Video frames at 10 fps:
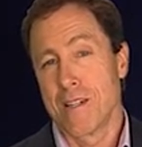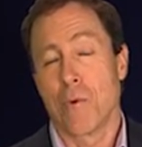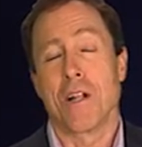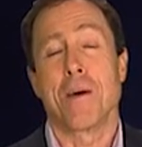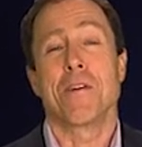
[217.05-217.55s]

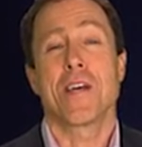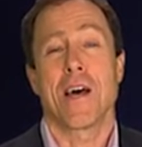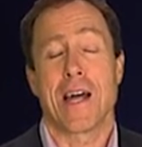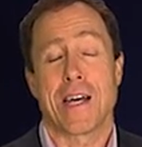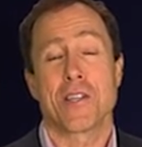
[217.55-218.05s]
Well, let me
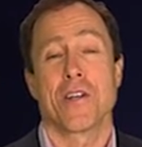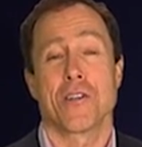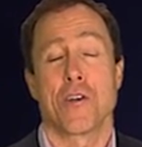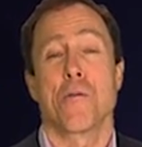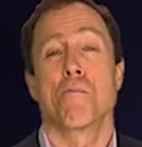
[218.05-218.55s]
ask you
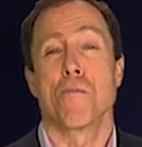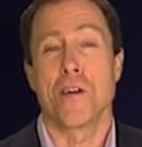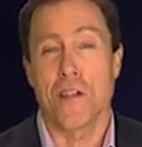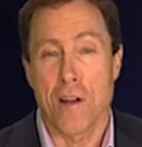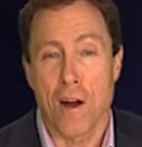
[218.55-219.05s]
this. Are you
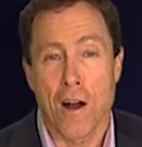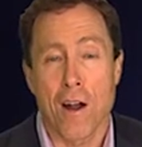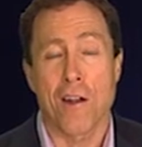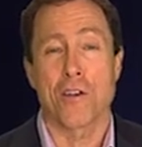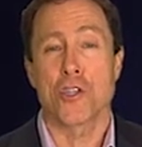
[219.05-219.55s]
breathing
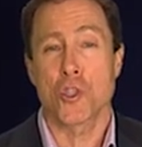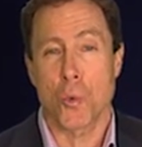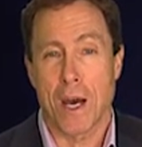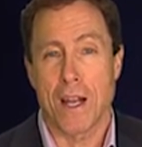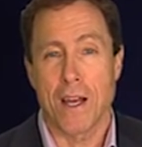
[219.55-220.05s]
hard? Are you
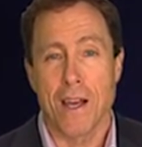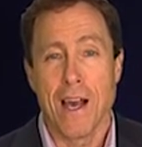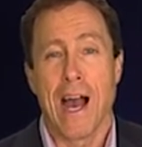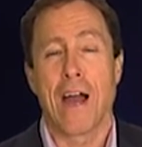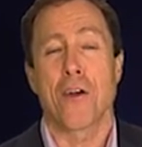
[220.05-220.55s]
sweating?
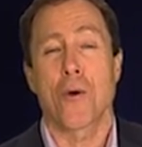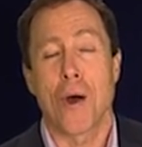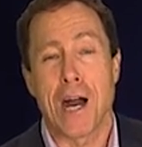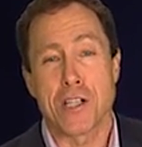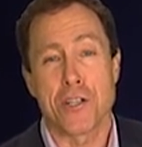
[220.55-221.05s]
How are your
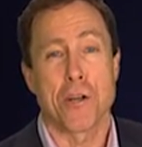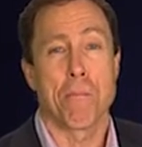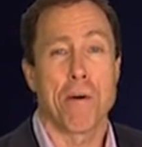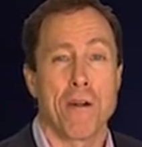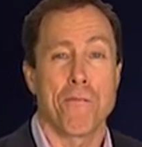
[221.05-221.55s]
quads and your
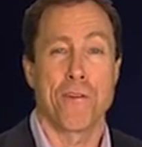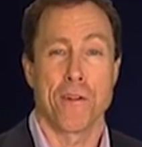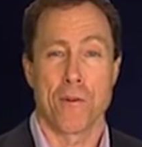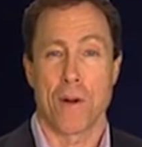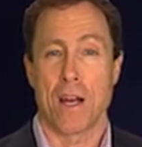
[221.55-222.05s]
butt
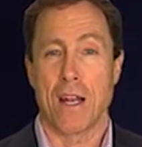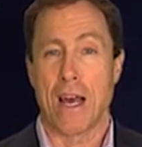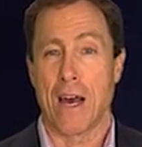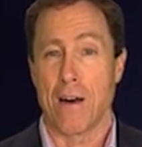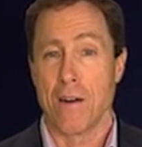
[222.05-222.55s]
feeling right
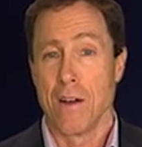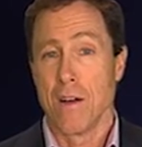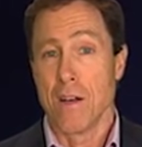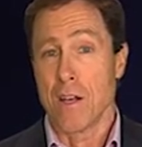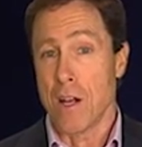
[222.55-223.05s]
now?
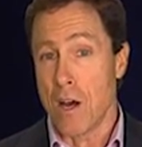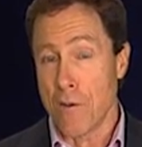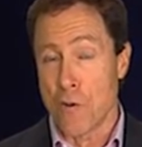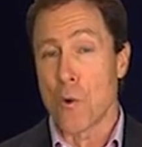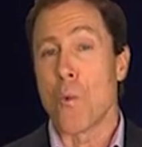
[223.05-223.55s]
You know,
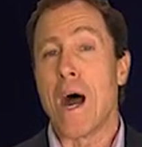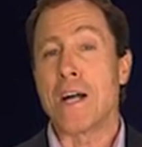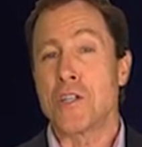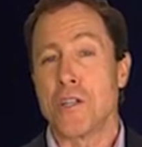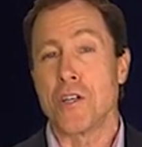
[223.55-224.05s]
if you're
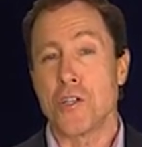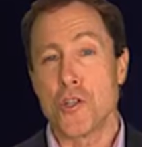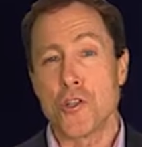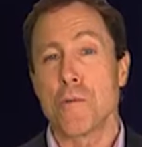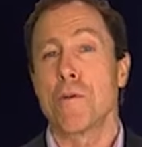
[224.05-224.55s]
watching this,
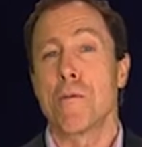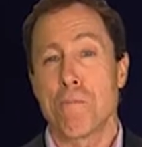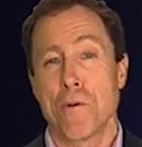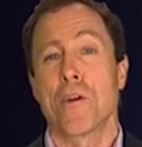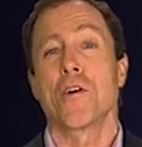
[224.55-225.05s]
you should be in
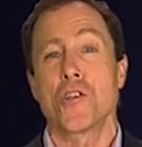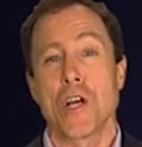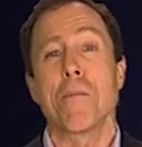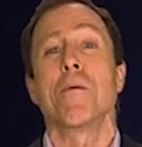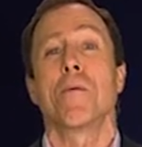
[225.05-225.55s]
pretty good
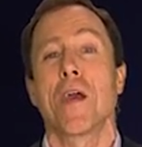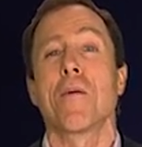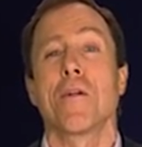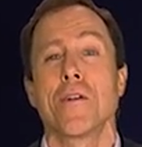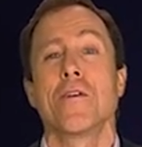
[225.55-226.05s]
shape and be
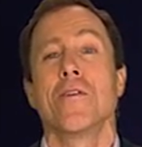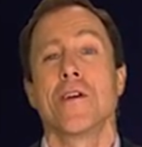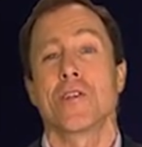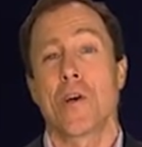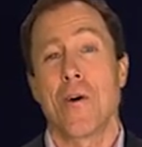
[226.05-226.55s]
able to do
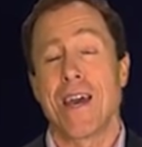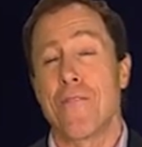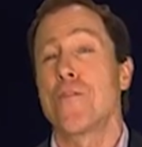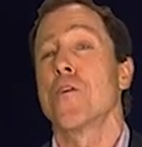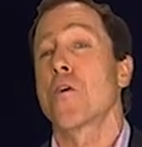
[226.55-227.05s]
this. So
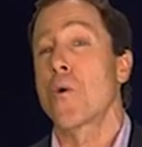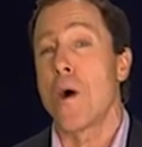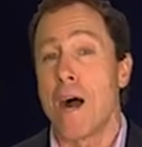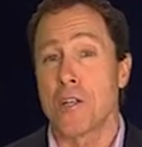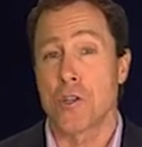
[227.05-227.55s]
if your
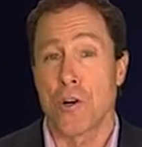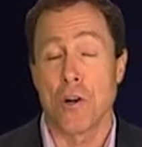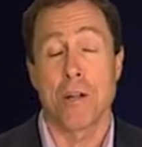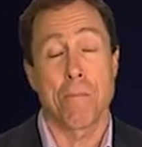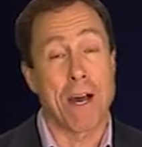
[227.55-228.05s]
quads are
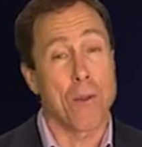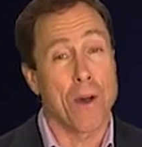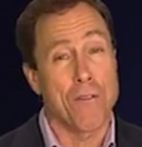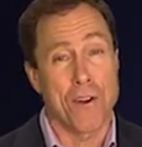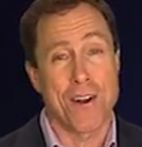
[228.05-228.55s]
hurting, and by the
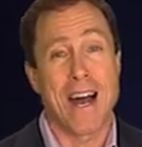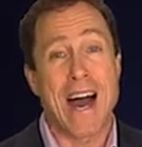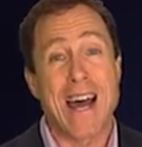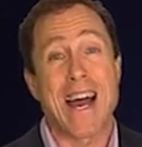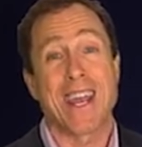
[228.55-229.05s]
way, if they're
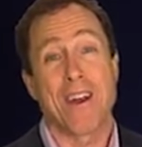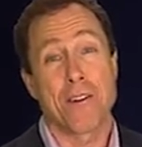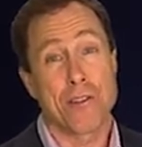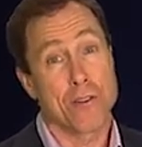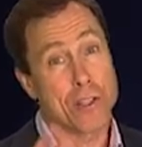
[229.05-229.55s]
not, I
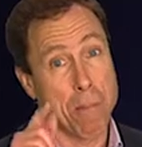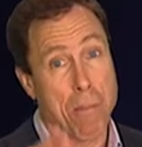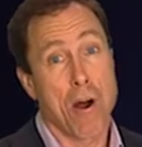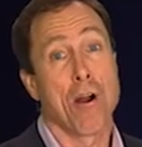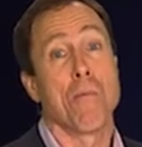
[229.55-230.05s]
guarantee you
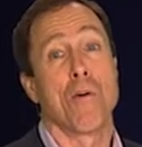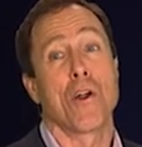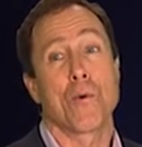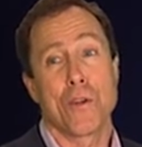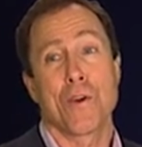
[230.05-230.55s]
tomorrow
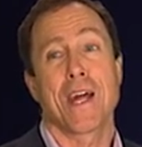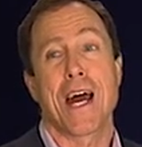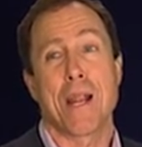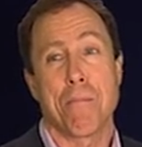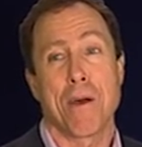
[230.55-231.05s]
morning when you get
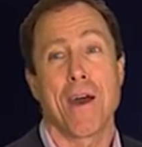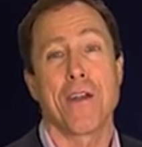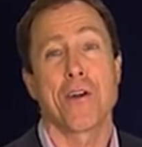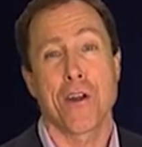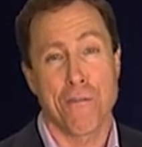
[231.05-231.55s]
out of
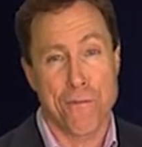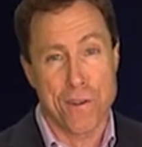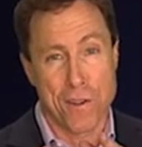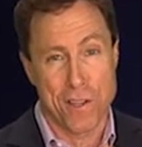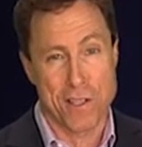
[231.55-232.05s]
bed, you're going to
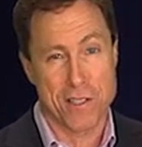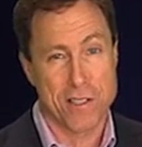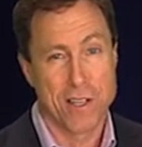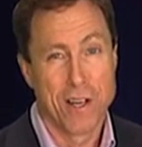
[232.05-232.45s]
feel this,